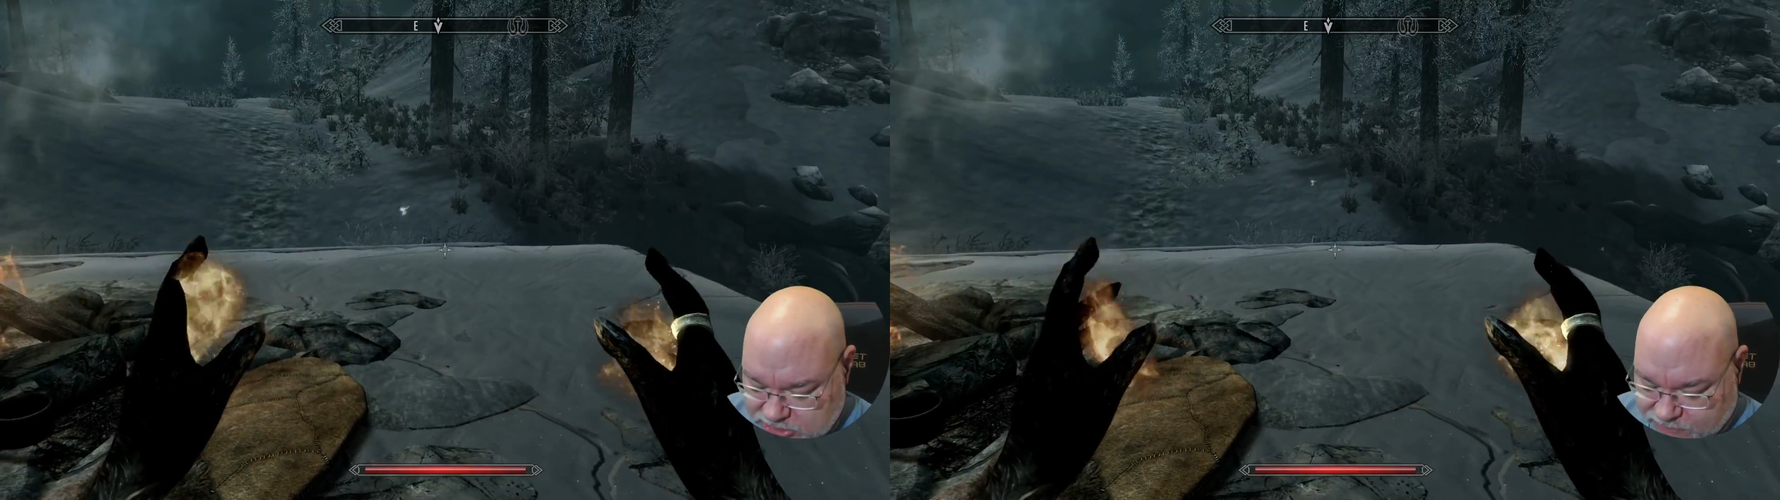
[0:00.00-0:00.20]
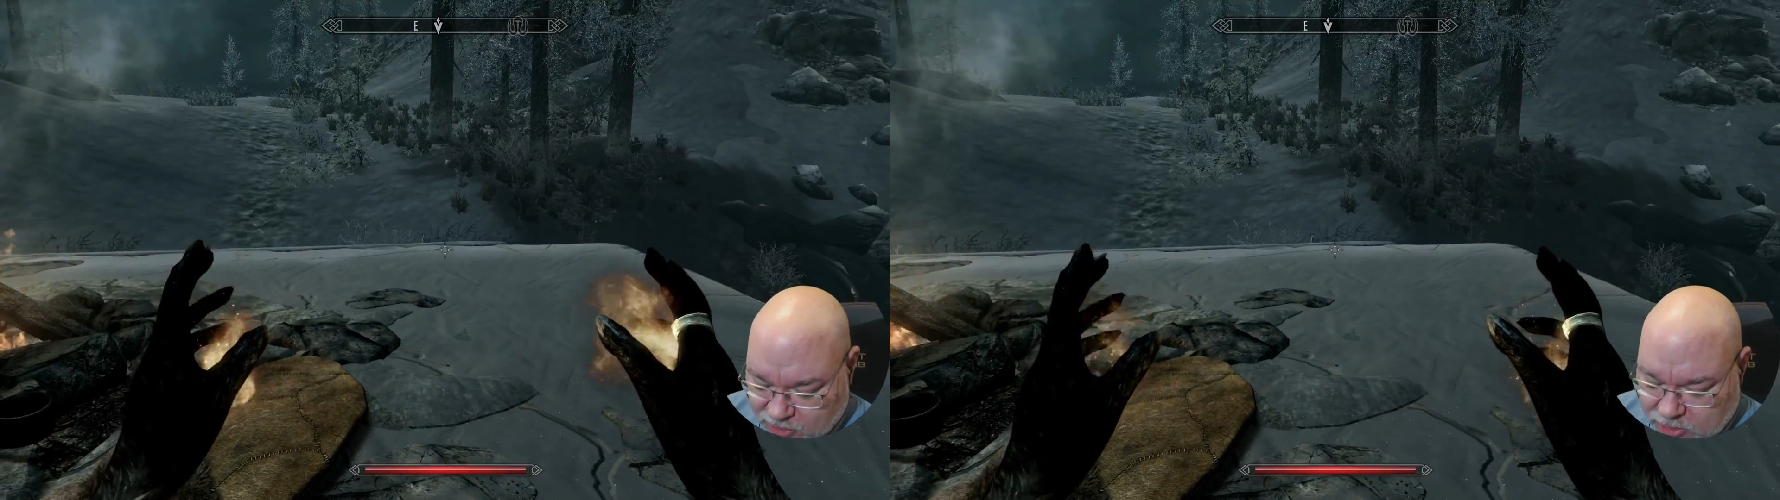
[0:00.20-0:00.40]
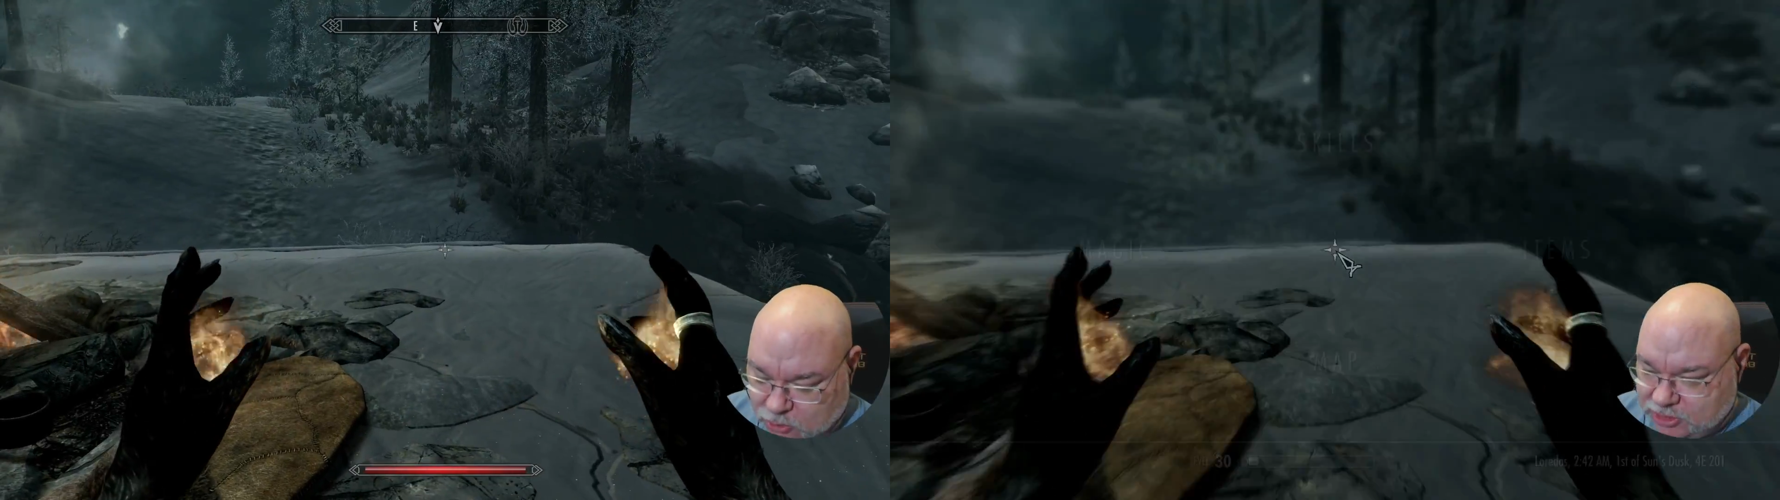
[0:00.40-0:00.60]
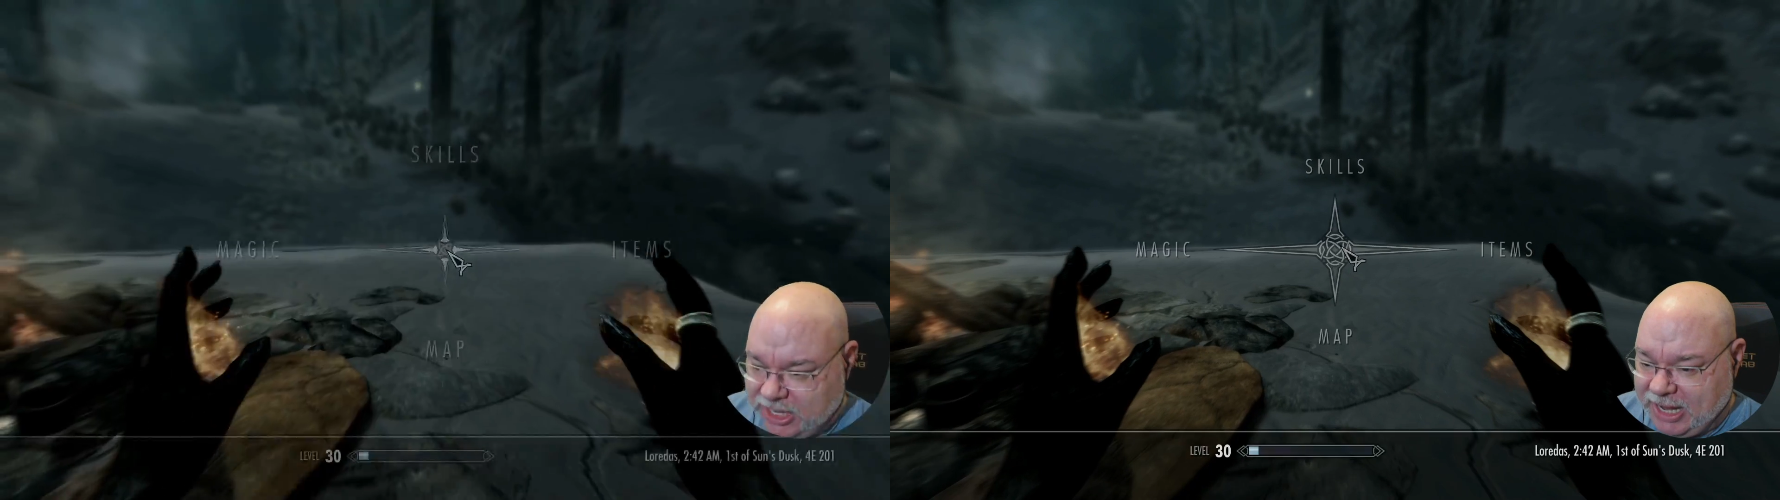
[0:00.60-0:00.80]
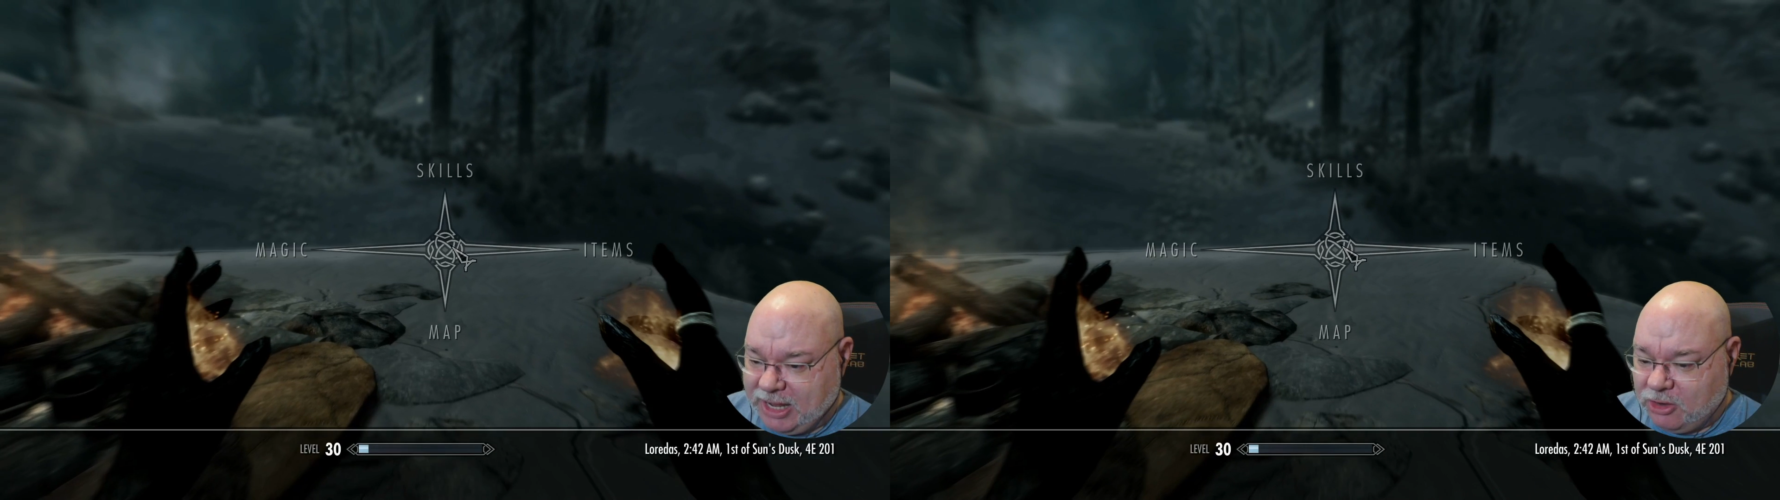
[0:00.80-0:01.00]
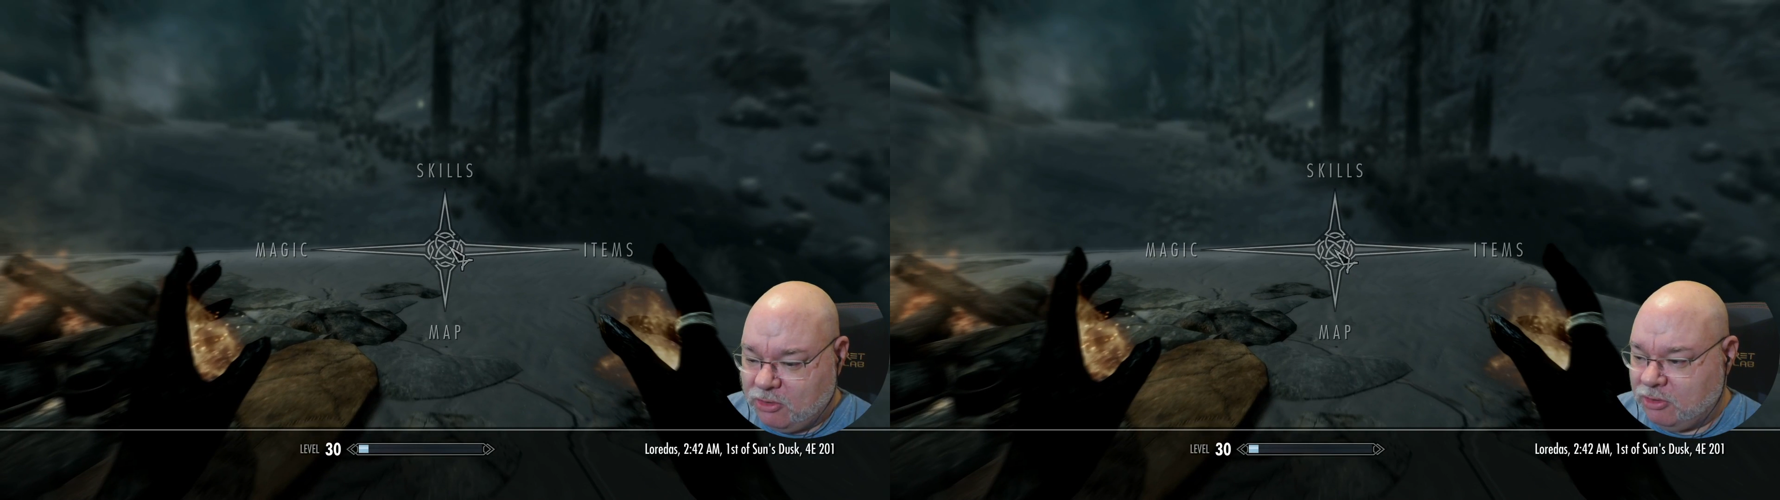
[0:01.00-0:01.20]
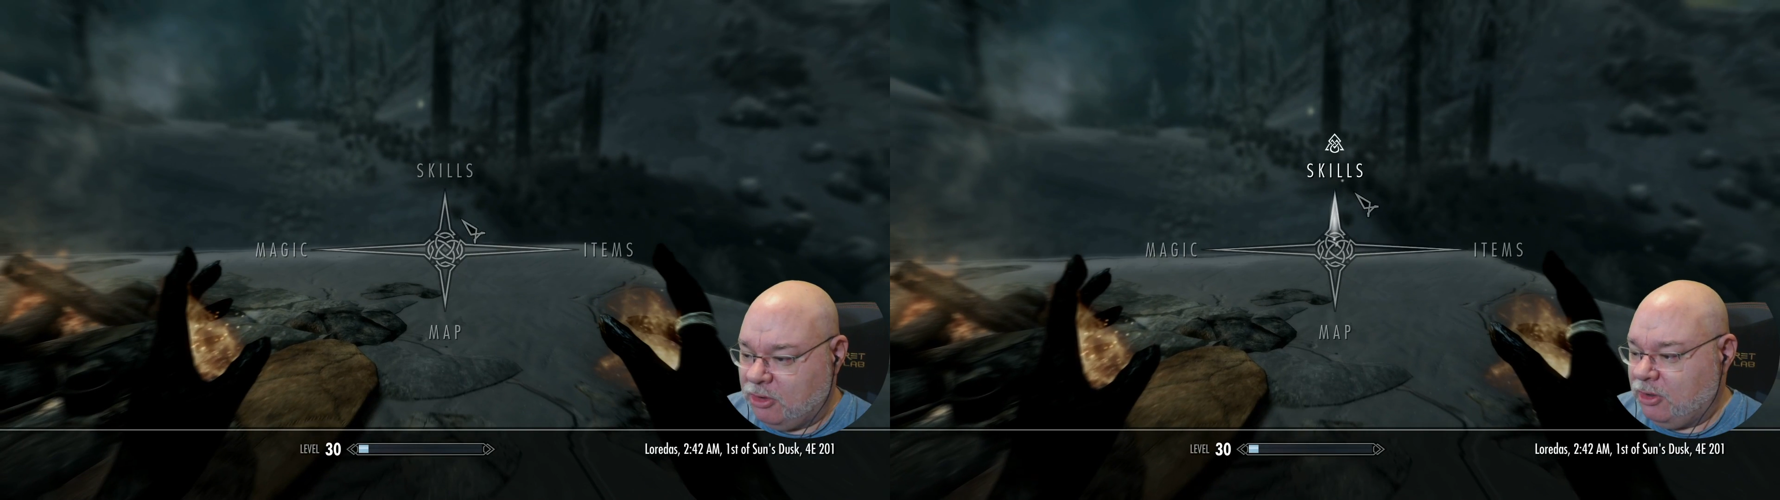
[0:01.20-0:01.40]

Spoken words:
because if I look now,